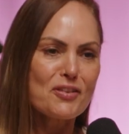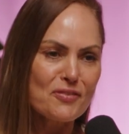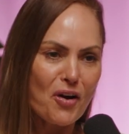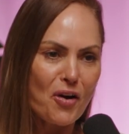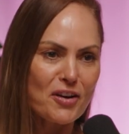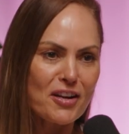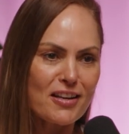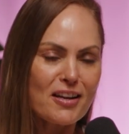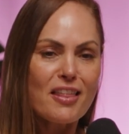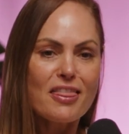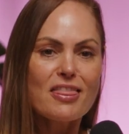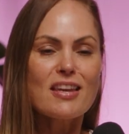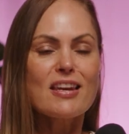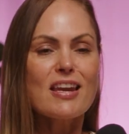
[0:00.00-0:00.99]
only
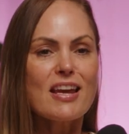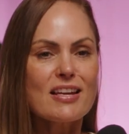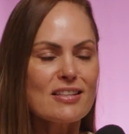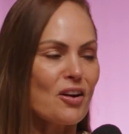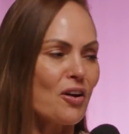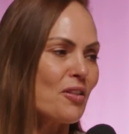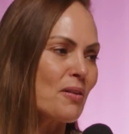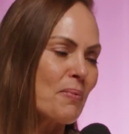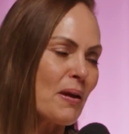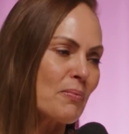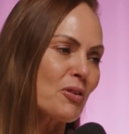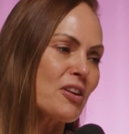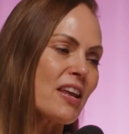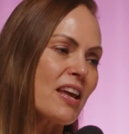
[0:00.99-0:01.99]
the people
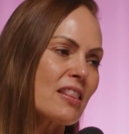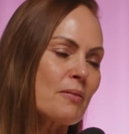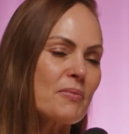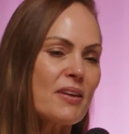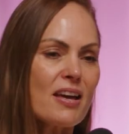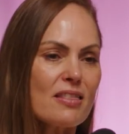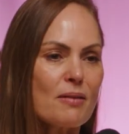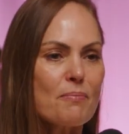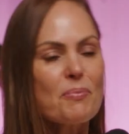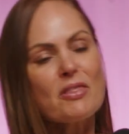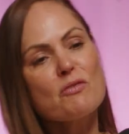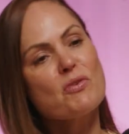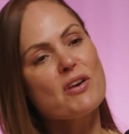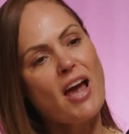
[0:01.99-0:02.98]
who need them get them. But
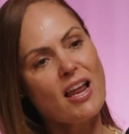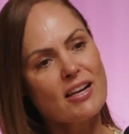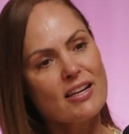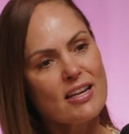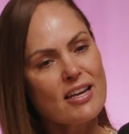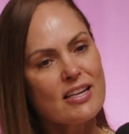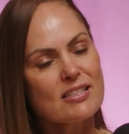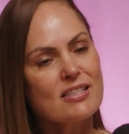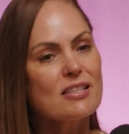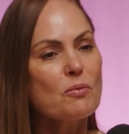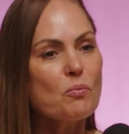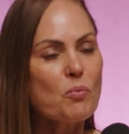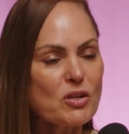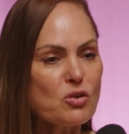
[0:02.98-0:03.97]
the reality is
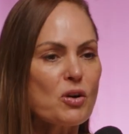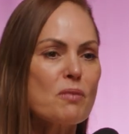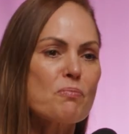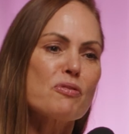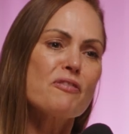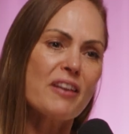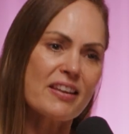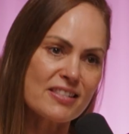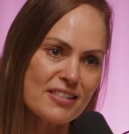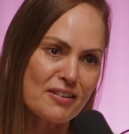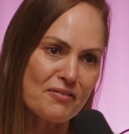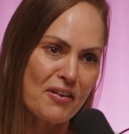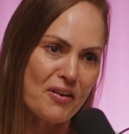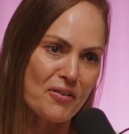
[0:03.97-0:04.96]
we're talking
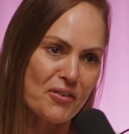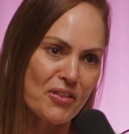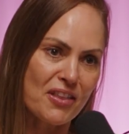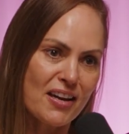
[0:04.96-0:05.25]
preventative health.